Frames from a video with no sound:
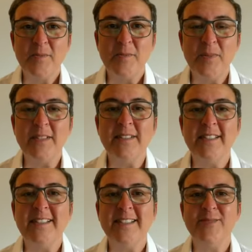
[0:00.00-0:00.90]

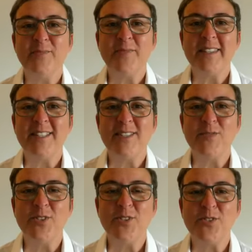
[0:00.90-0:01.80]
building this
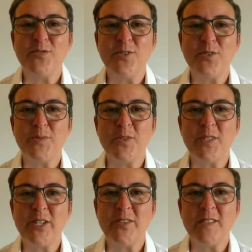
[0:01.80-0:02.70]
vision for
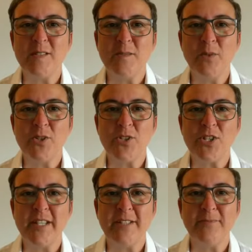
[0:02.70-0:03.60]
cryptocurrency and
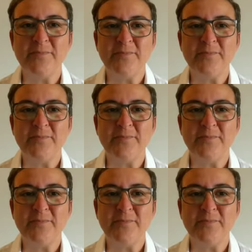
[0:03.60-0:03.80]
blockchain.